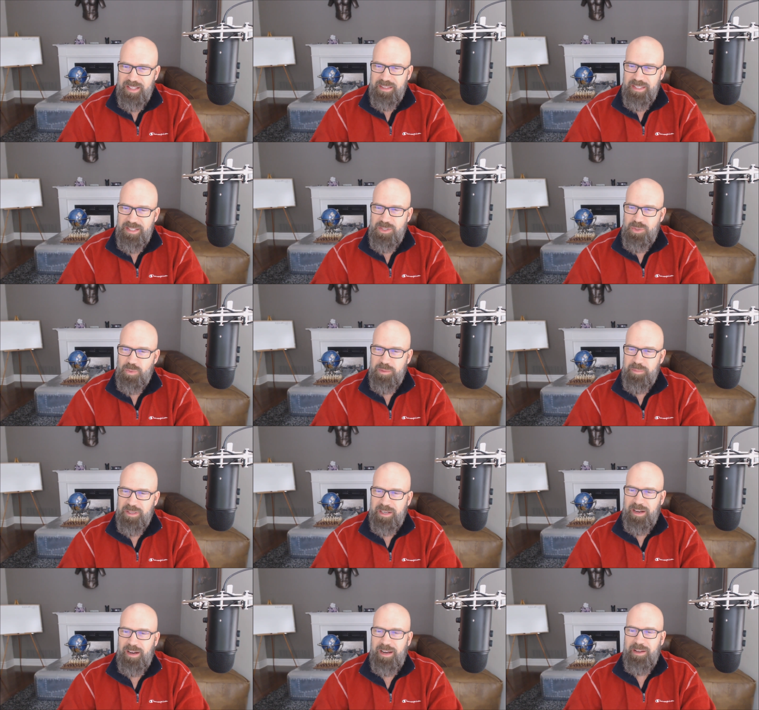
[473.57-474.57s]
These
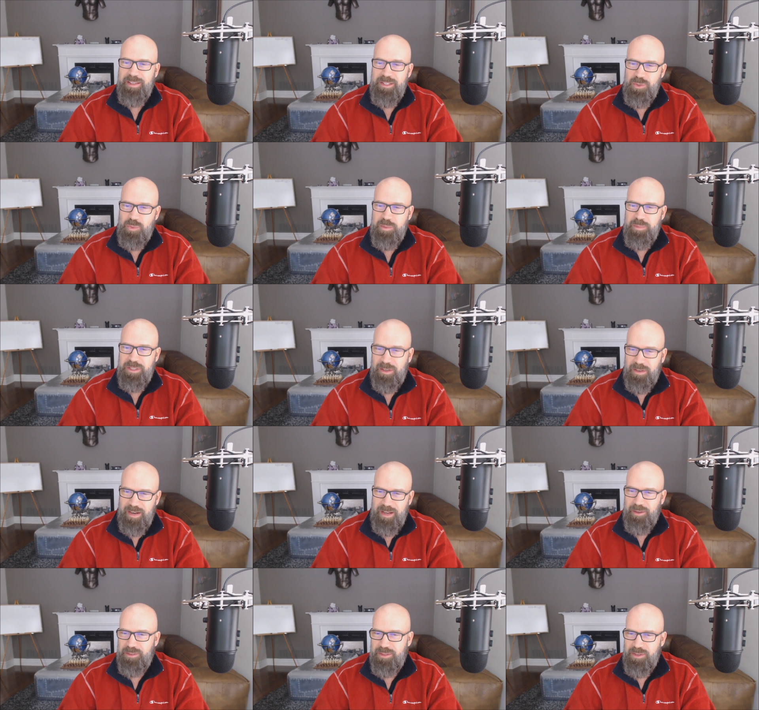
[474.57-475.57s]
women are
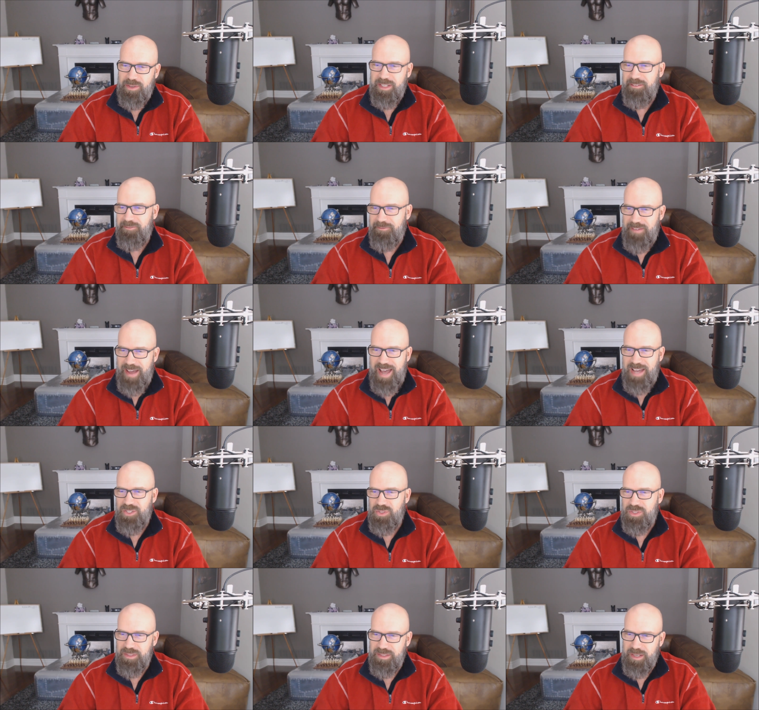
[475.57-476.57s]
out there in
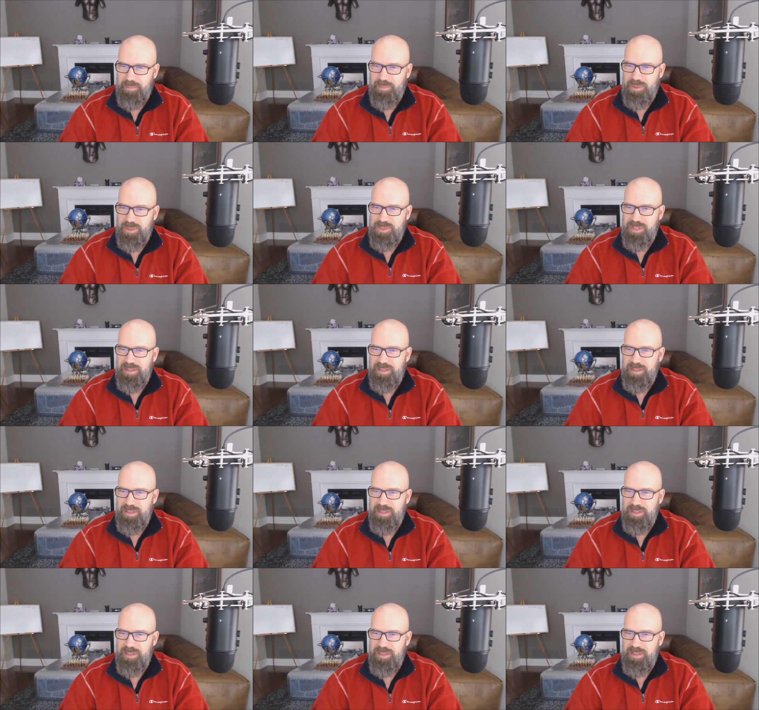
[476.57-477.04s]
vast numbers.